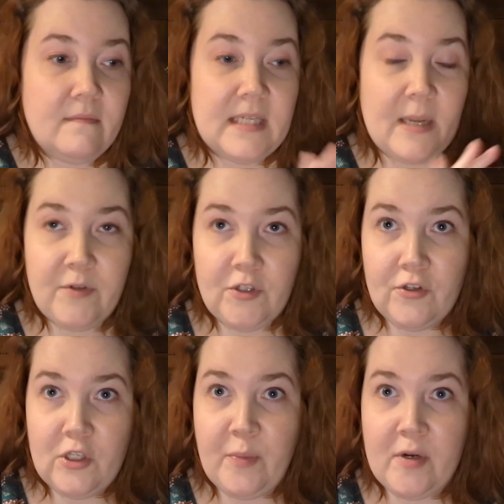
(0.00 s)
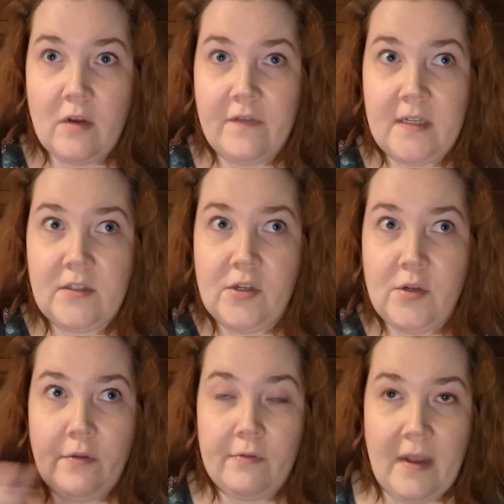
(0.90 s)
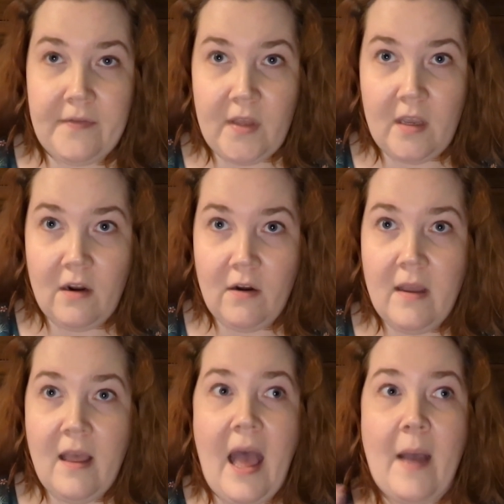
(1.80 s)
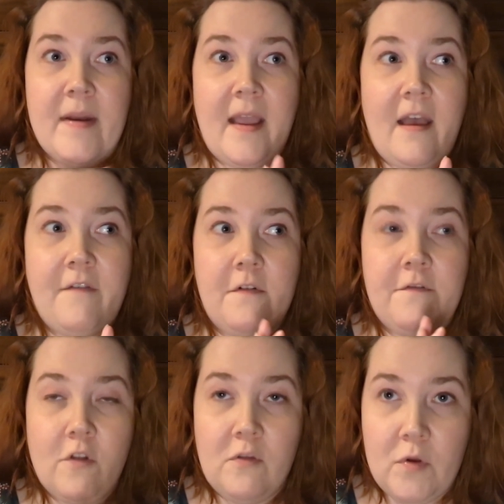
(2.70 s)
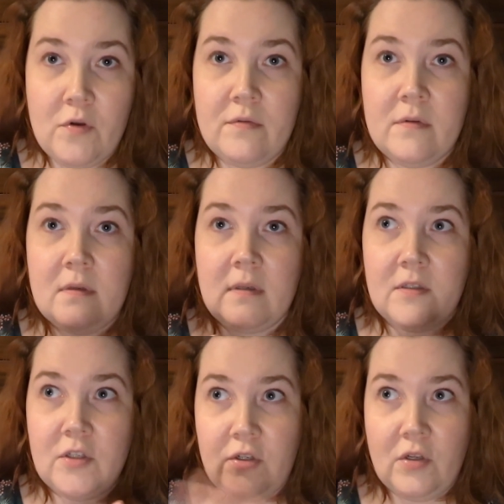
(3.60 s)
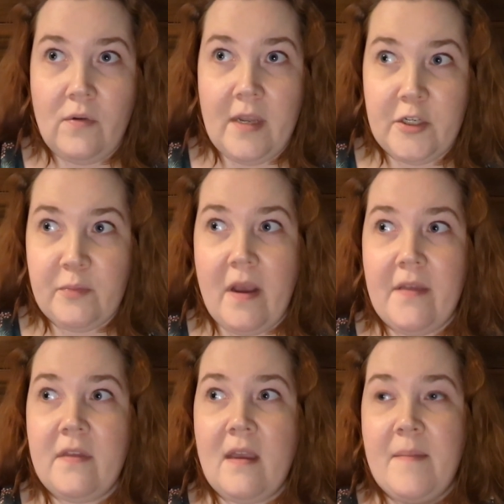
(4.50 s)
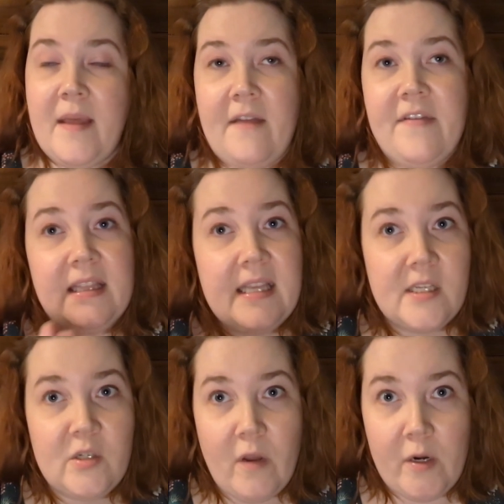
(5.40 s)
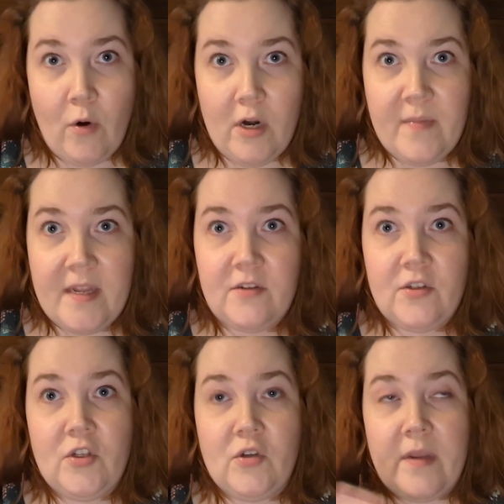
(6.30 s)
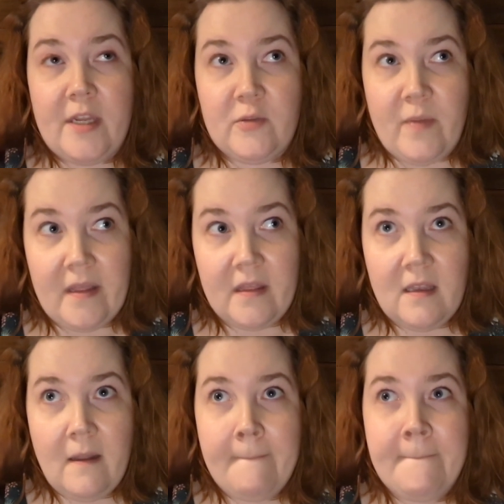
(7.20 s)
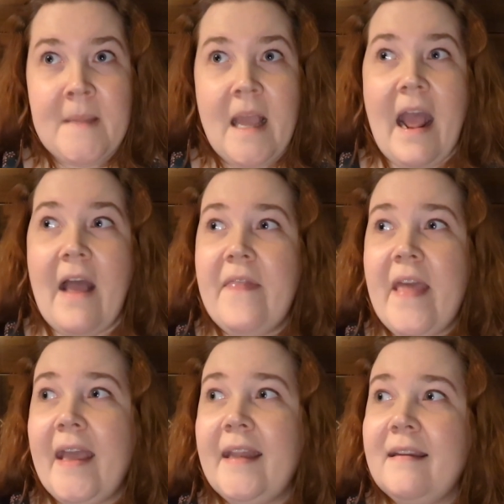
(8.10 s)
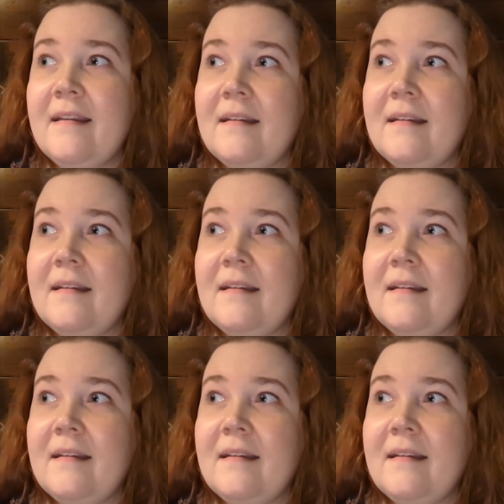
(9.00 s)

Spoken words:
temperature supernova to do throughout the year. I'm going to have a full moon to do each month. I'm going to have at least one ornament to do each month. And then